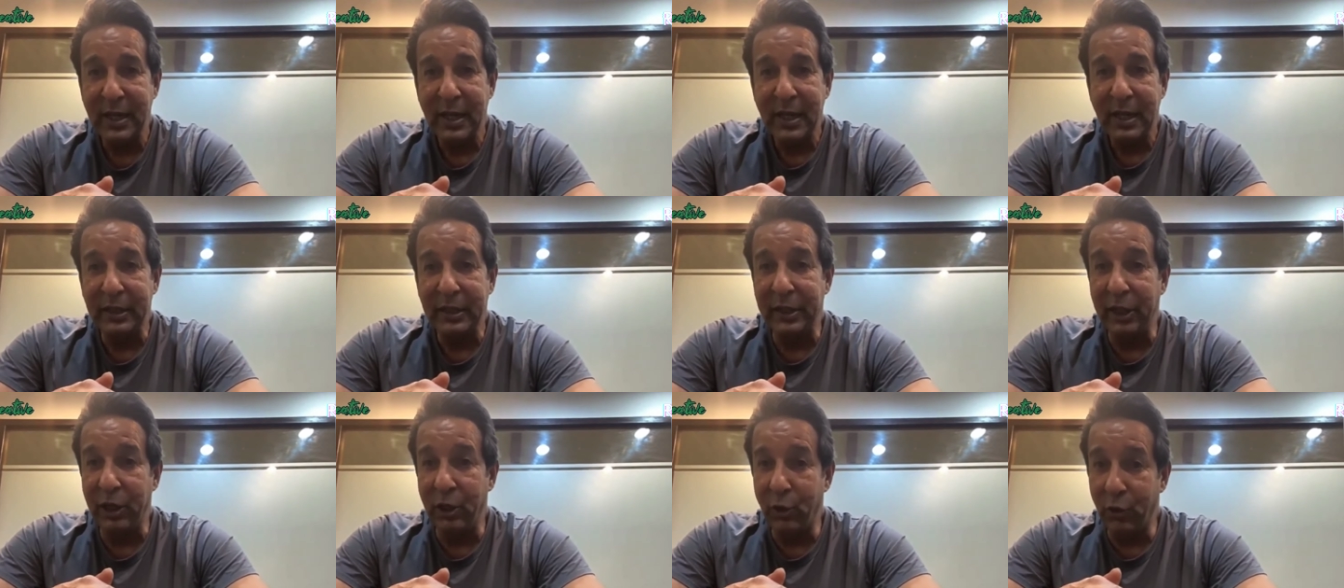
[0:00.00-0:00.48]

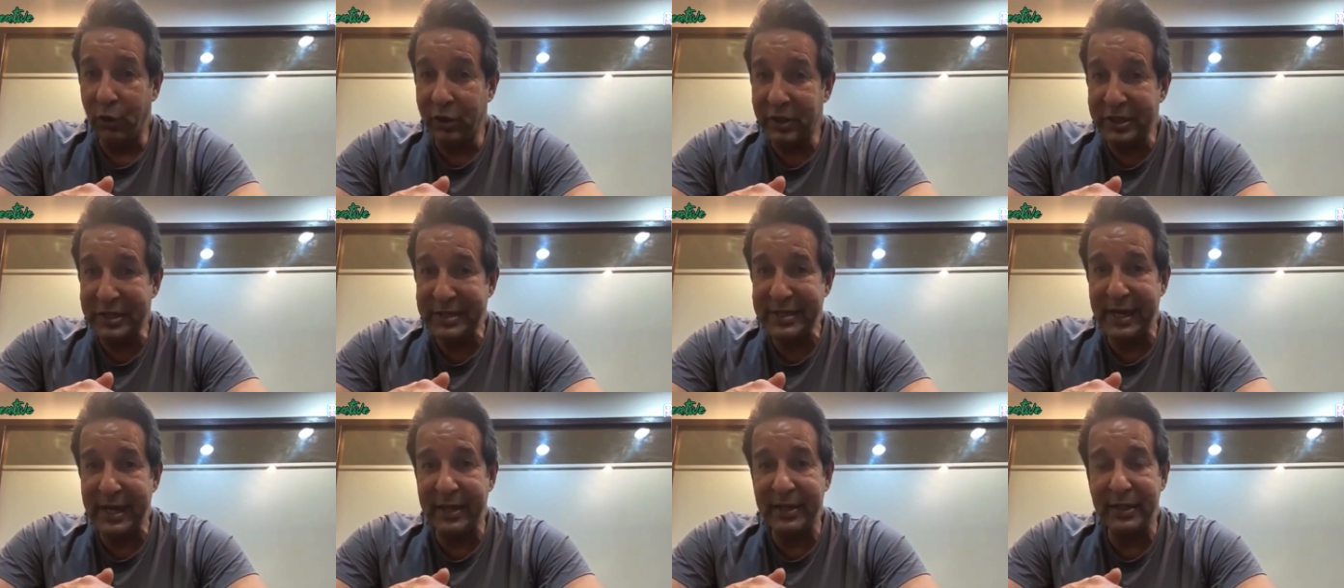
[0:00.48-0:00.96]
They looked
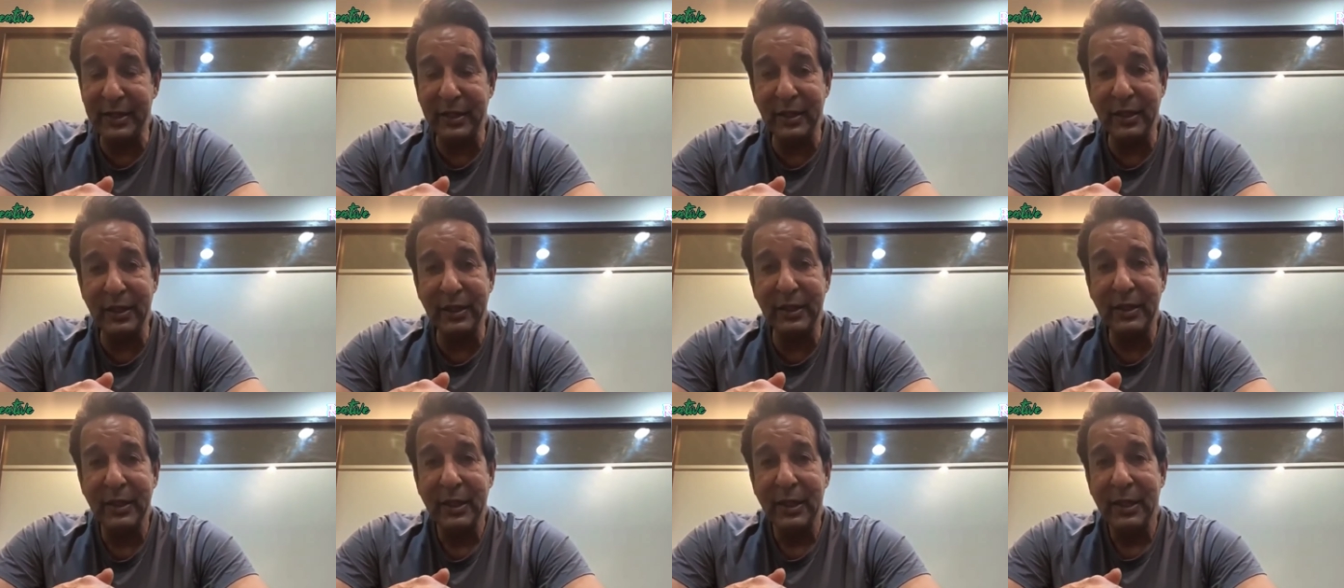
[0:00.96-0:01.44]

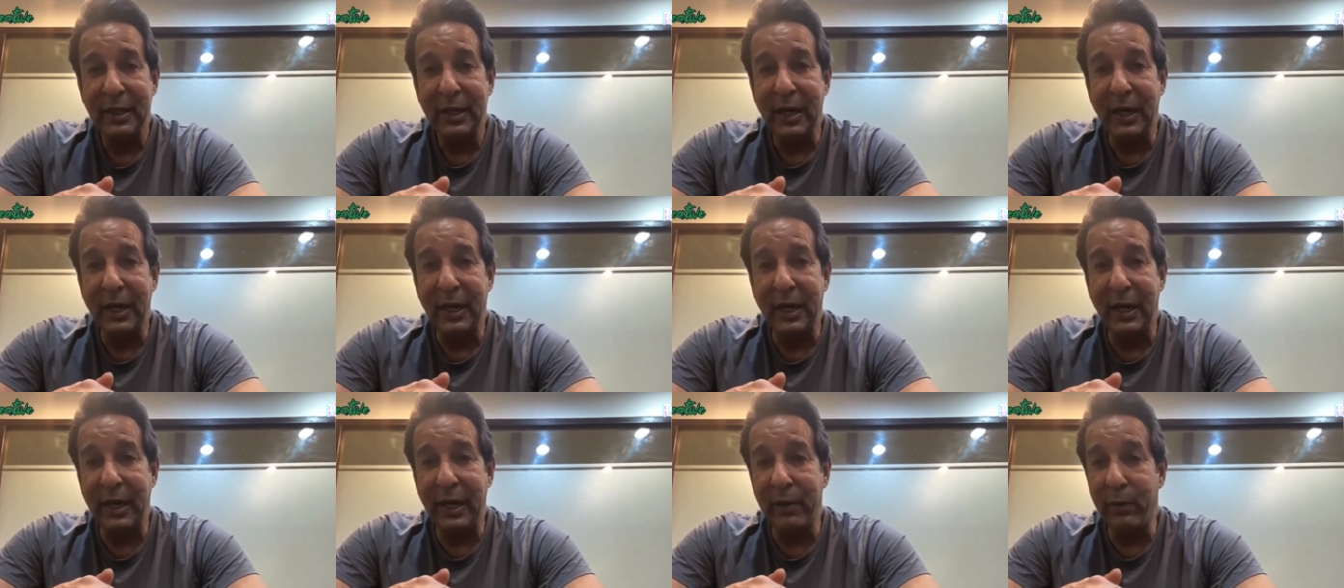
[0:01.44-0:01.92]
settled,
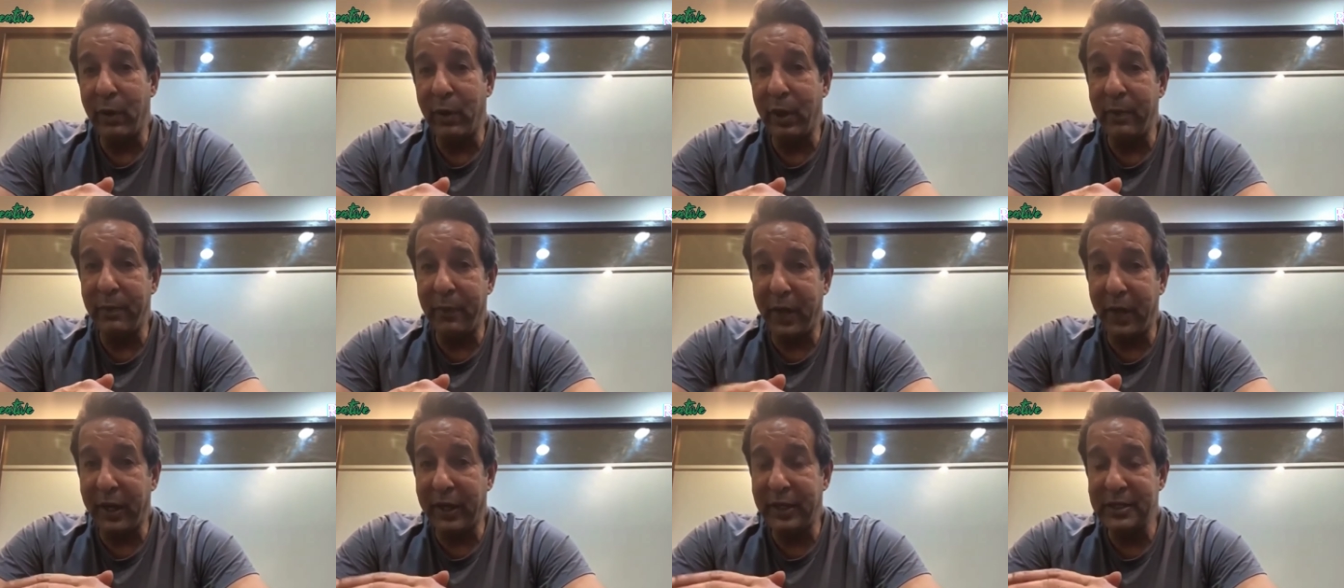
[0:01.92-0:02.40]
and
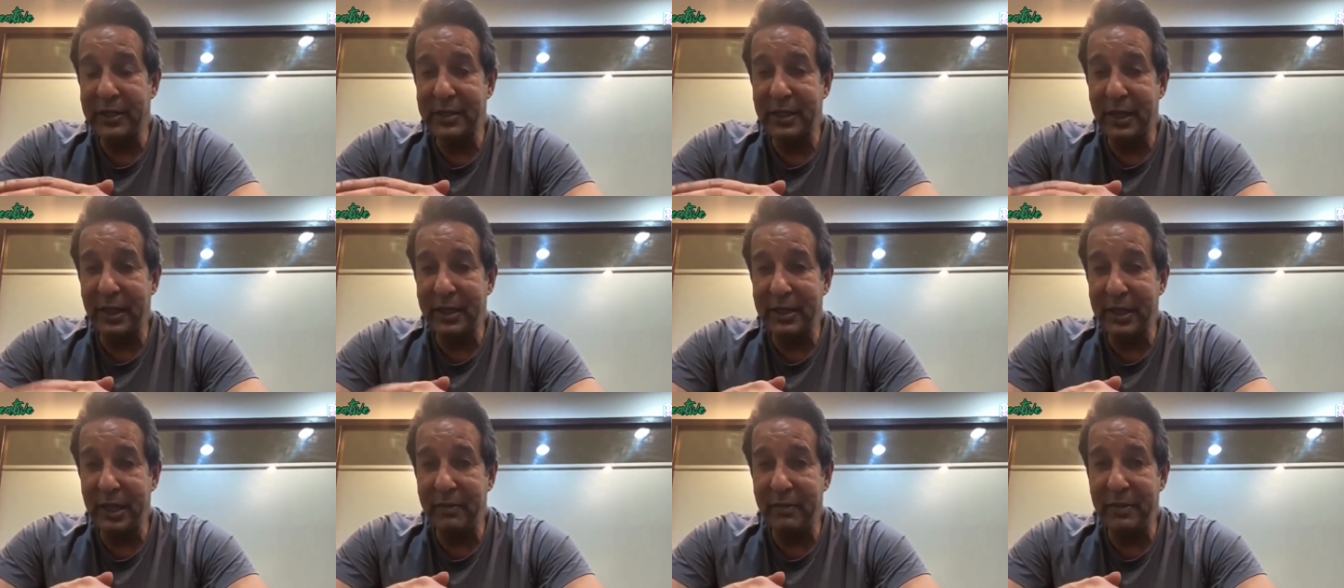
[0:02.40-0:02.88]
when
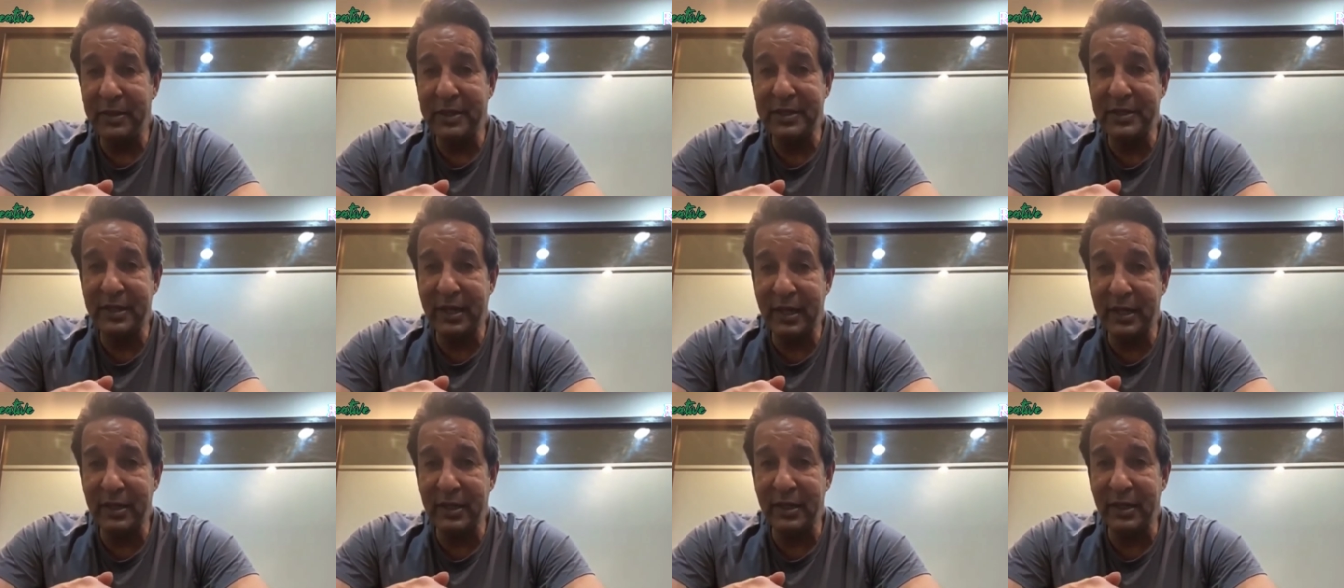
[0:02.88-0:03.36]
Pakistan team is
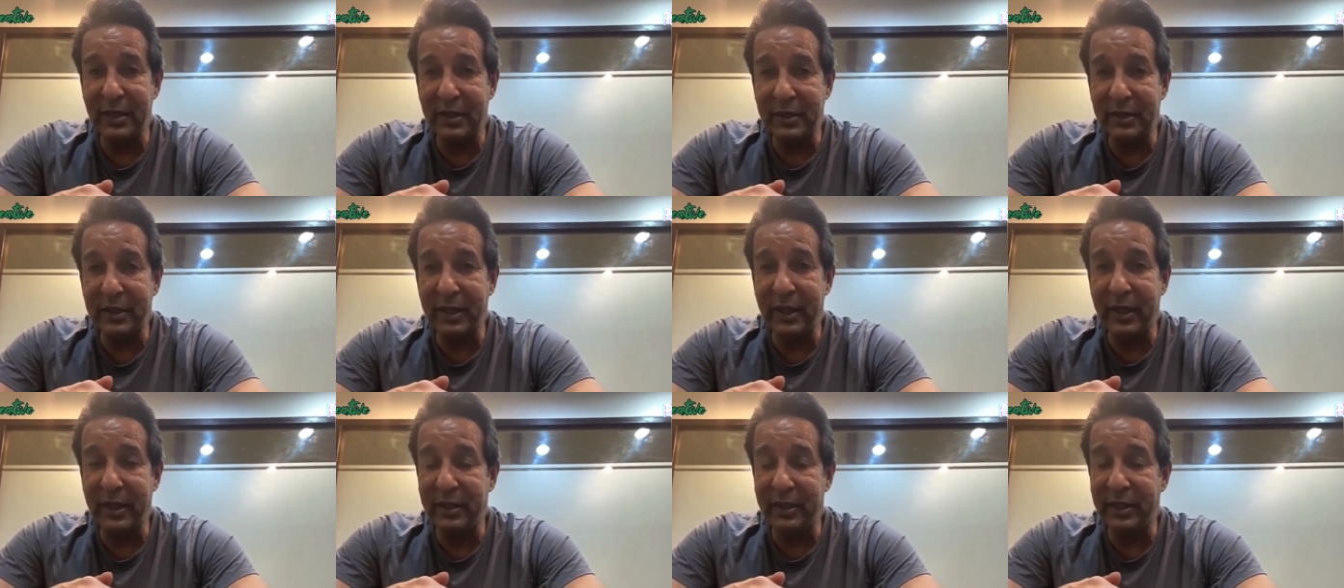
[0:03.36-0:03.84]
settled,
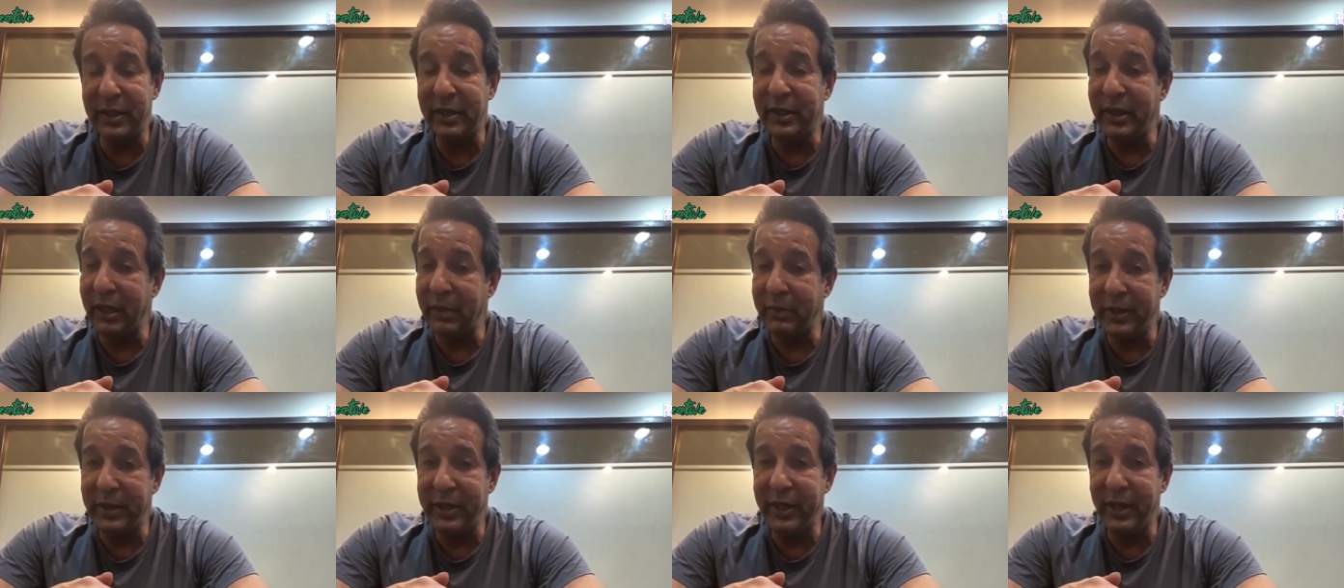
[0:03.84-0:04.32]

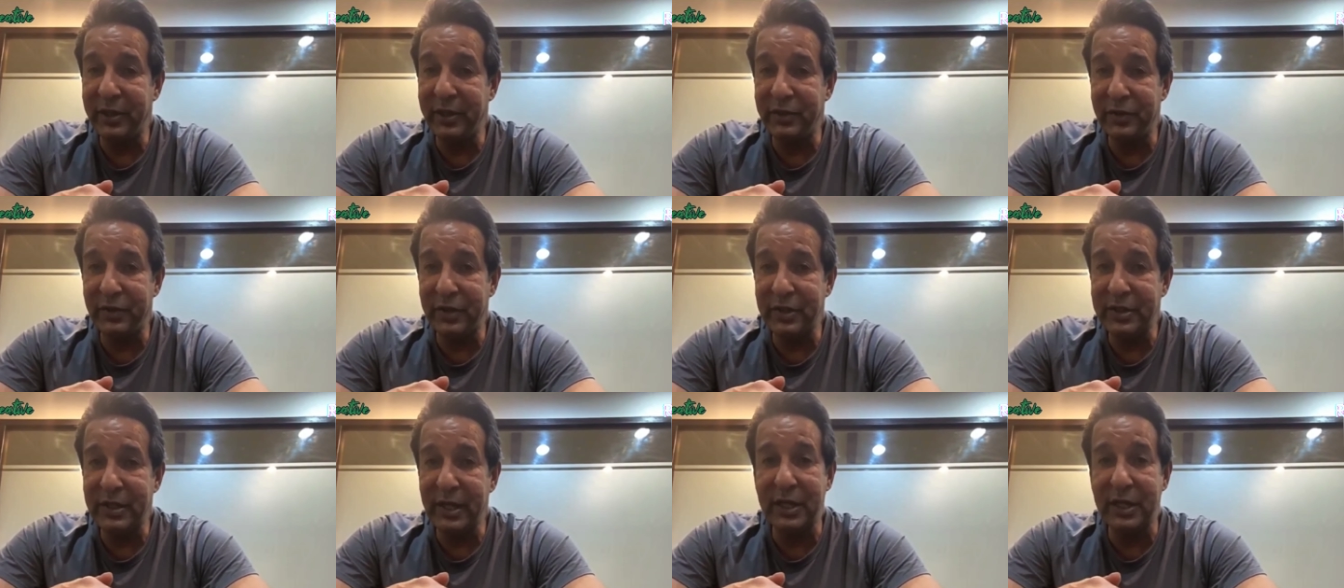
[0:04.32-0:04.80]
they'll be dangerous.